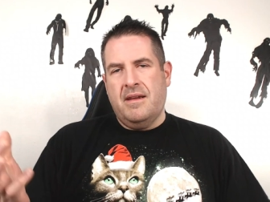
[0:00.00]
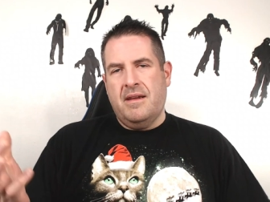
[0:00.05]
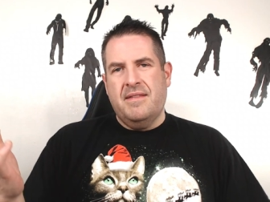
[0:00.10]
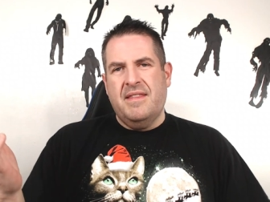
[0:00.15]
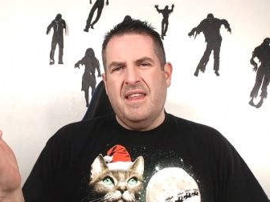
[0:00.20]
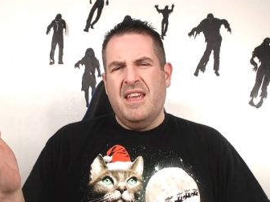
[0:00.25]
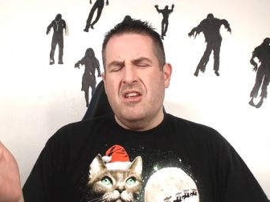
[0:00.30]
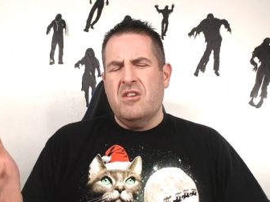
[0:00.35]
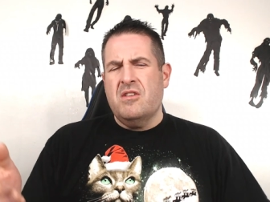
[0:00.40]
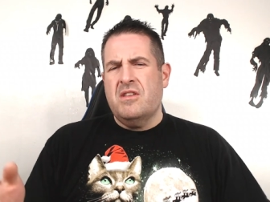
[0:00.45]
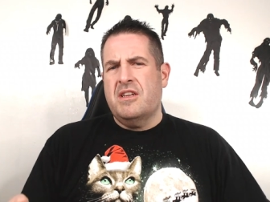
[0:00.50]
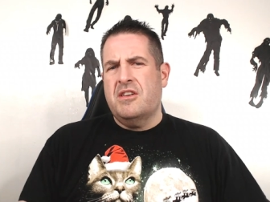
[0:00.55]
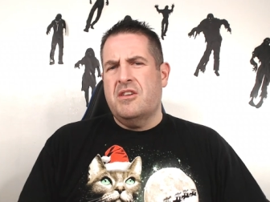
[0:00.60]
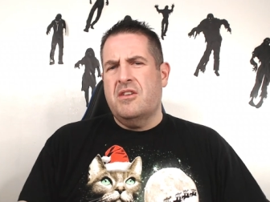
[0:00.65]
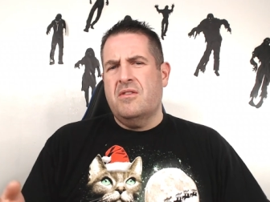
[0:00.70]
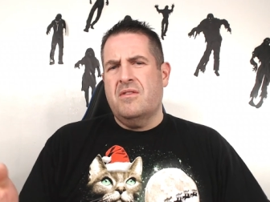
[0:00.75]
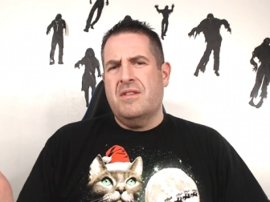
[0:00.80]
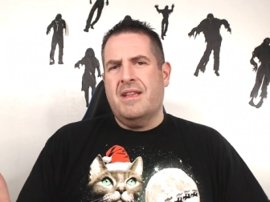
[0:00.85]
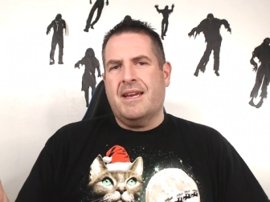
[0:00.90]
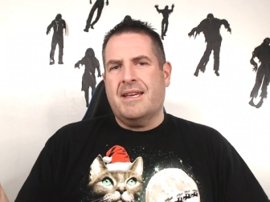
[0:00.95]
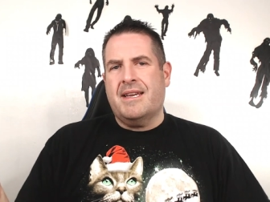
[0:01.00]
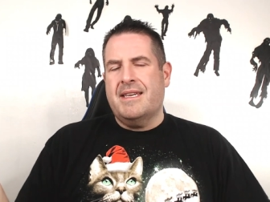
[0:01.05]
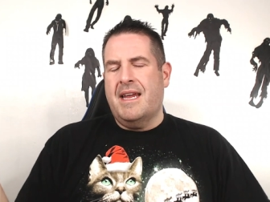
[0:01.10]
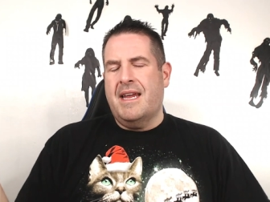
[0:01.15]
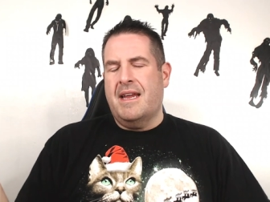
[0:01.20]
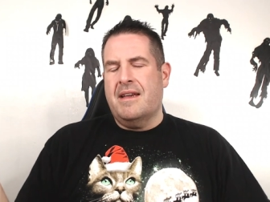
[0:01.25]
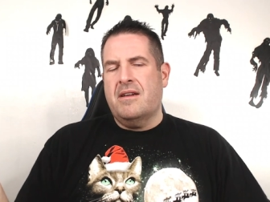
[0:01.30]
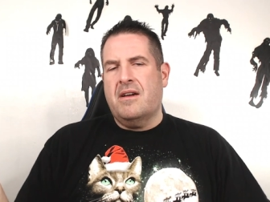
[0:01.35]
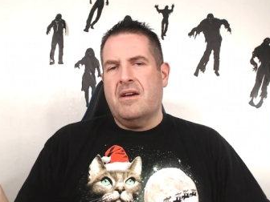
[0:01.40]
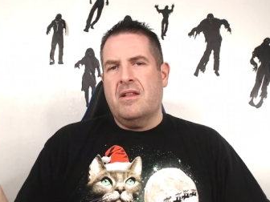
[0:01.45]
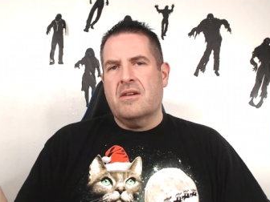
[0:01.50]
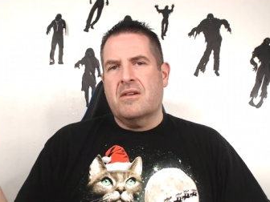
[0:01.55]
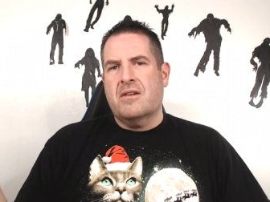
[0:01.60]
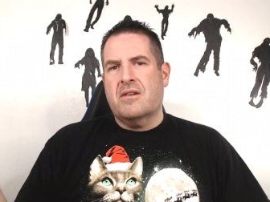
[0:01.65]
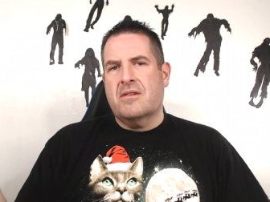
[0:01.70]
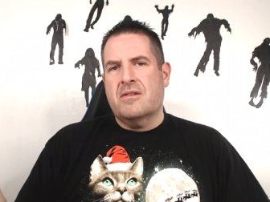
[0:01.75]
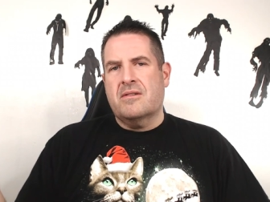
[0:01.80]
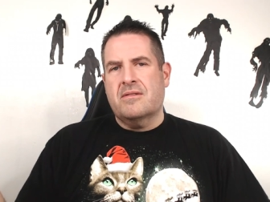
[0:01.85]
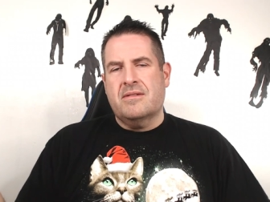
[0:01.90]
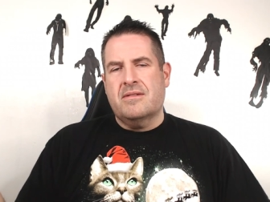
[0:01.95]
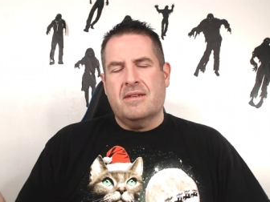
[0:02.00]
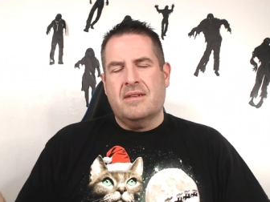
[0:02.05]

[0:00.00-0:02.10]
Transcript: They usually do like ten dollars